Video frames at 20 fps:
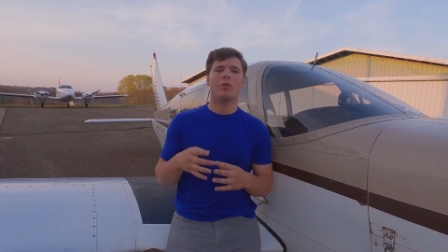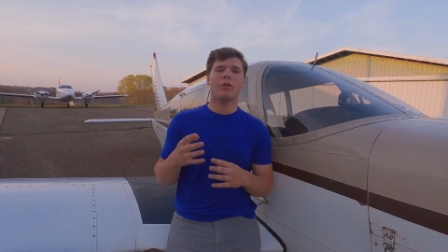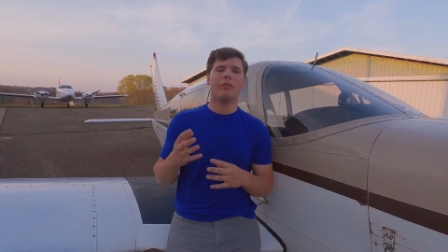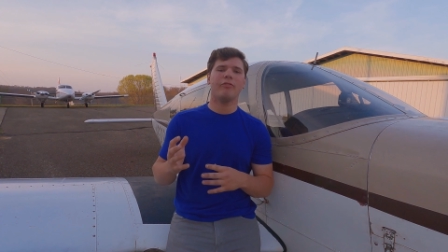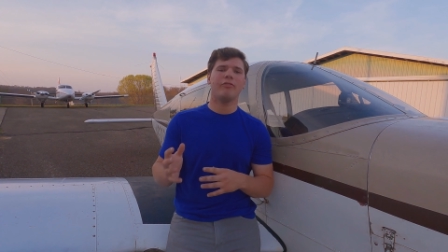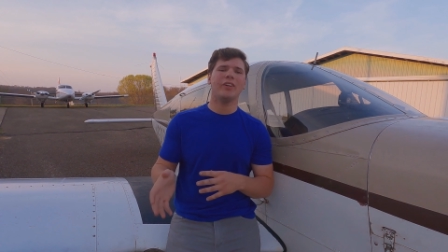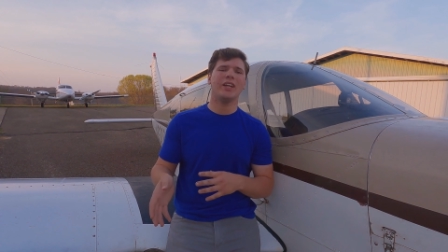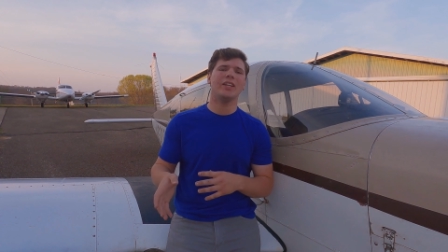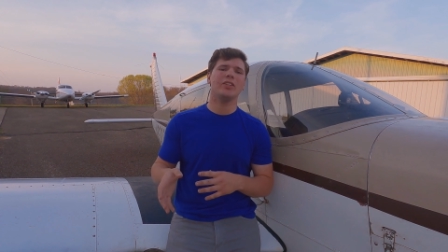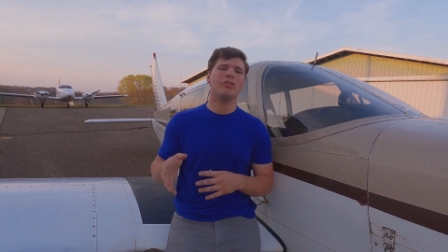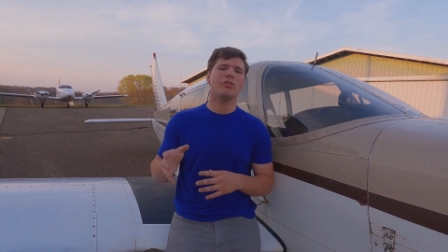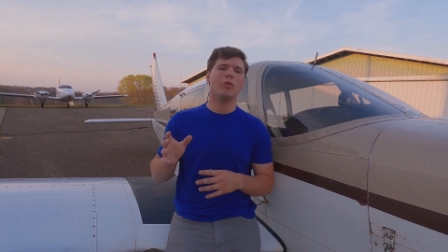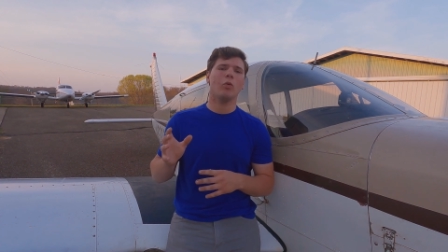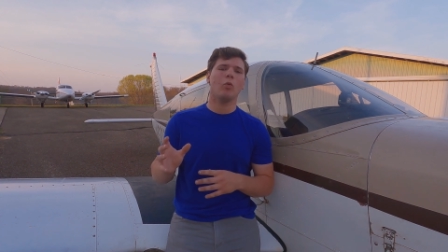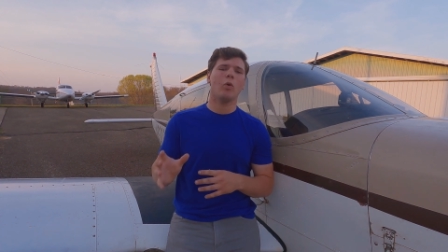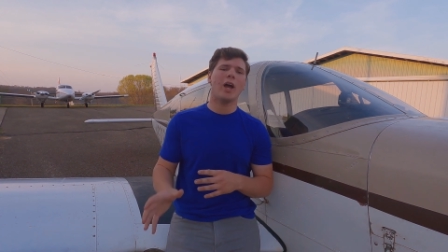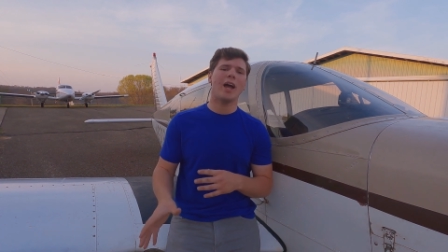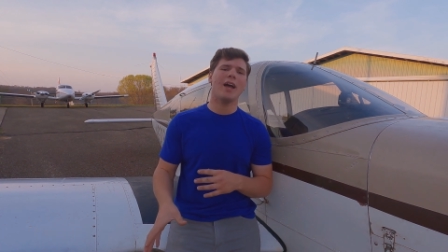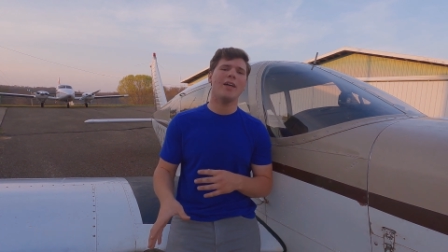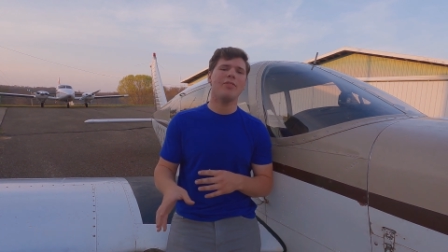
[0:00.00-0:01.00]
or fixed
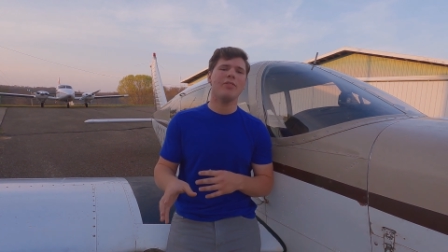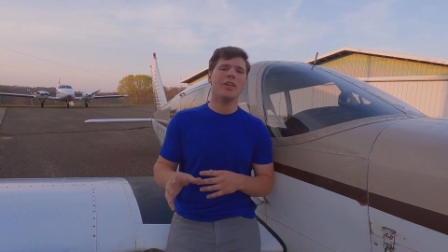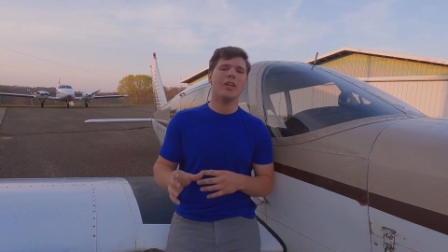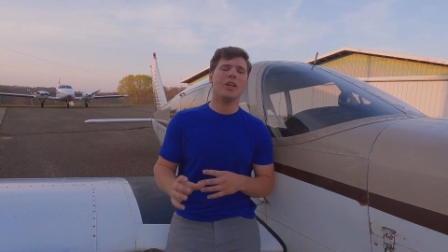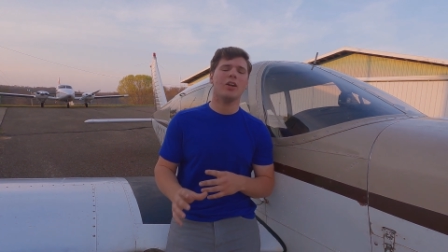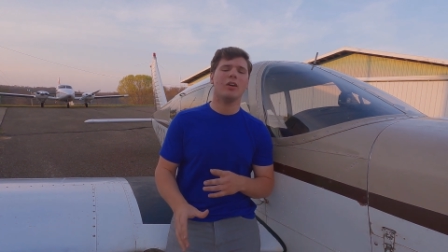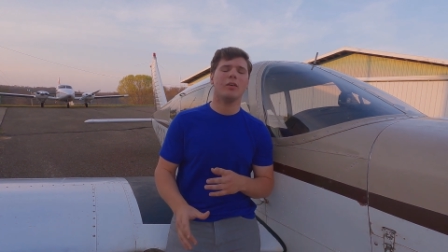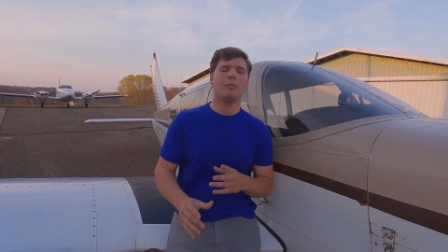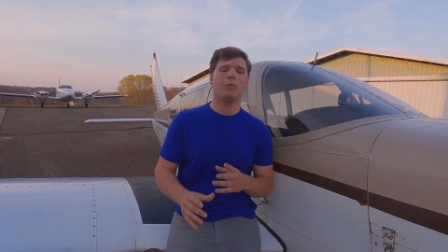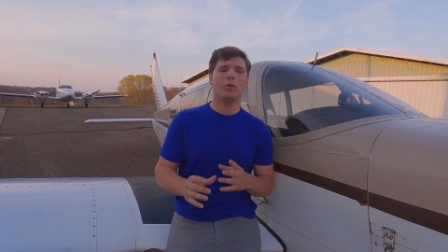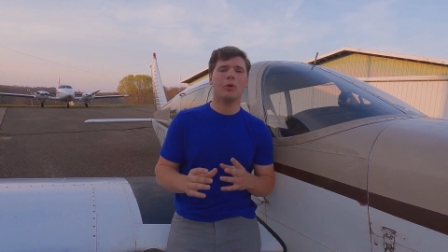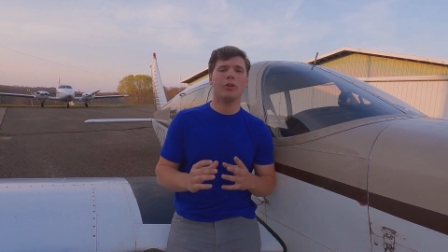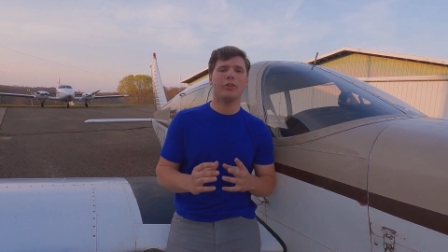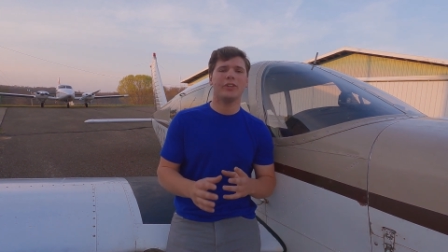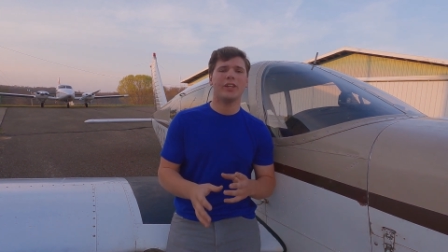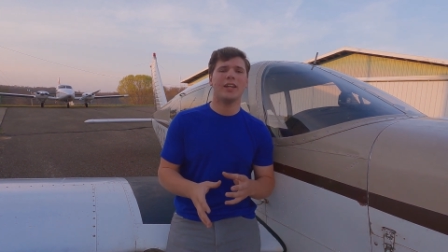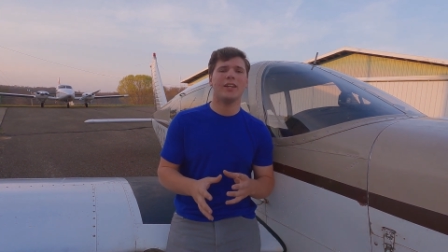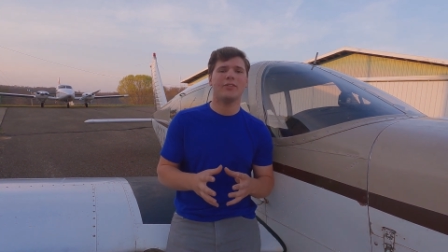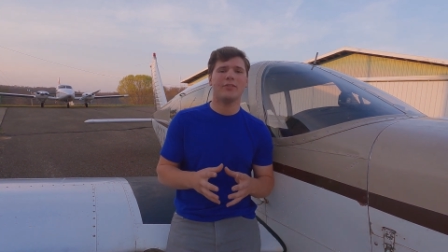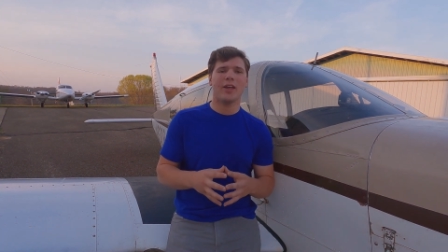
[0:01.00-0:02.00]
at the
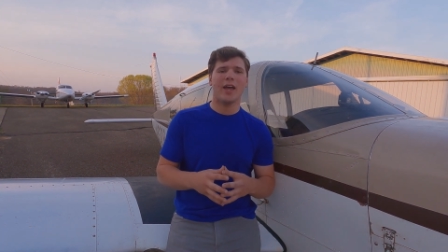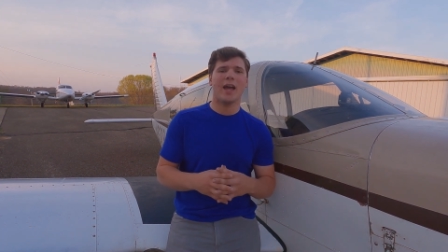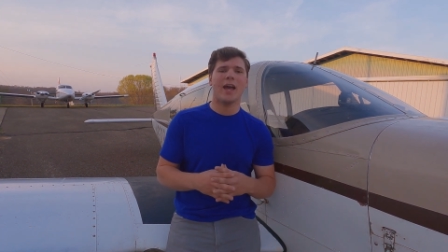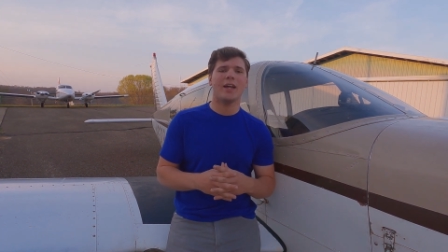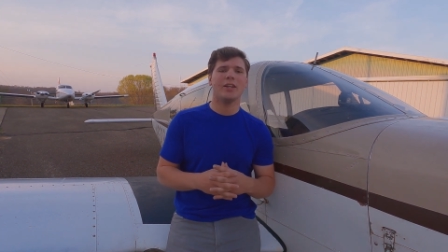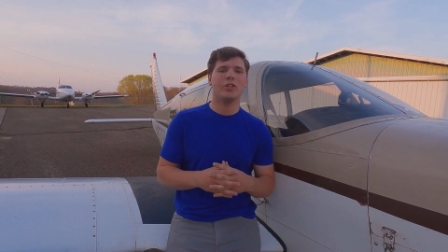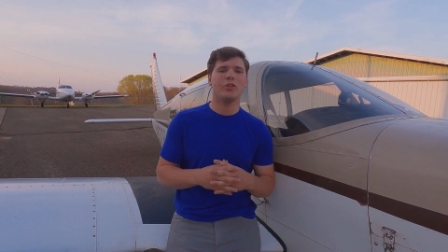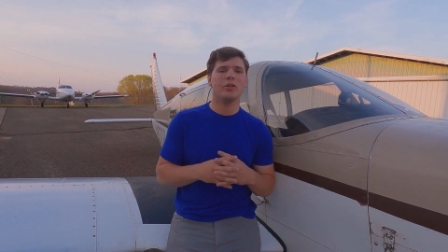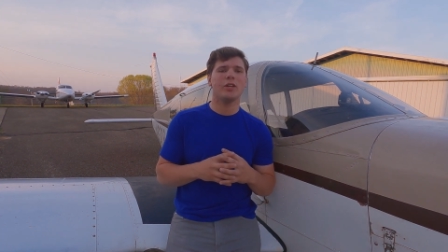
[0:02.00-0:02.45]
airport that it's at.